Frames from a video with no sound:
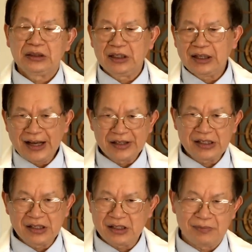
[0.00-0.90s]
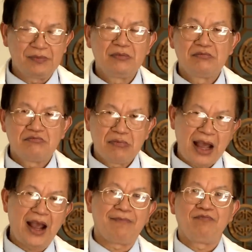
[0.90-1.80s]
The light system
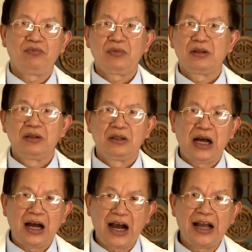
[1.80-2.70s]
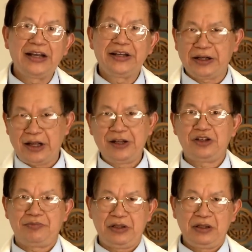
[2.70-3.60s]
have high negative
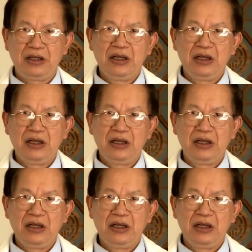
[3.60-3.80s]
entropy.